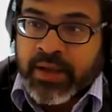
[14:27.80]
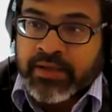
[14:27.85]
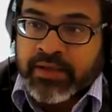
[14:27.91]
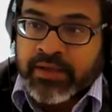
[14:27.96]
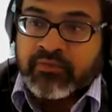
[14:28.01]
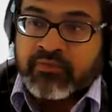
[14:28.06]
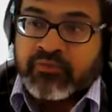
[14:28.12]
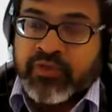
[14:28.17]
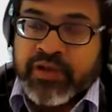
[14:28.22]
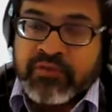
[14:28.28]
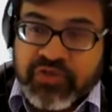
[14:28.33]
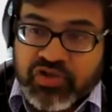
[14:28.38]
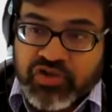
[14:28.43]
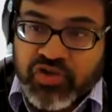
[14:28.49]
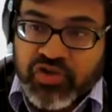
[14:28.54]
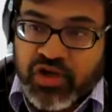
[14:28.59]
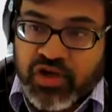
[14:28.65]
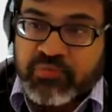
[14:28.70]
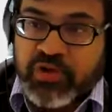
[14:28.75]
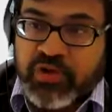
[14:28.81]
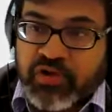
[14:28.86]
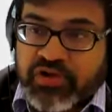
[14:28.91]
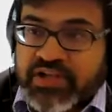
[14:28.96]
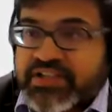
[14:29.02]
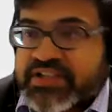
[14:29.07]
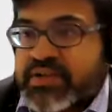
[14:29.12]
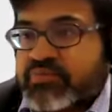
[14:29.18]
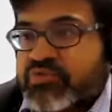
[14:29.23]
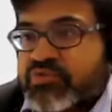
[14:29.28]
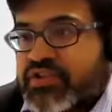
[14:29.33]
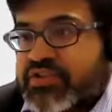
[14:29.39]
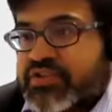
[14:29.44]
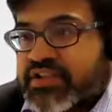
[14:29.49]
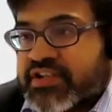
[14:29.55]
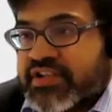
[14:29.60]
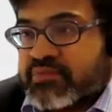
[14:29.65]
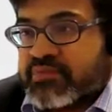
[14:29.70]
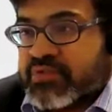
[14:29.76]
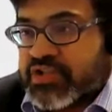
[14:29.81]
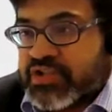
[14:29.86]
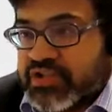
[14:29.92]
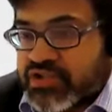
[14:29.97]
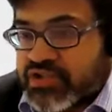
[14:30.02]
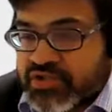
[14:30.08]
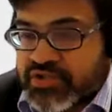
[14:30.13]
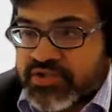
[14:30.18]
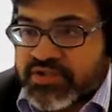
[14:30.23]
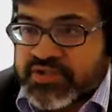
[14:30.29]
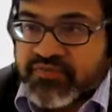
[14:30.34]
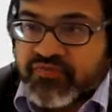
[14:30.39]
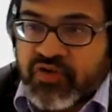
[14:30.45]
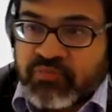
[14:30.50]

And when we talk about exceptions and limitations,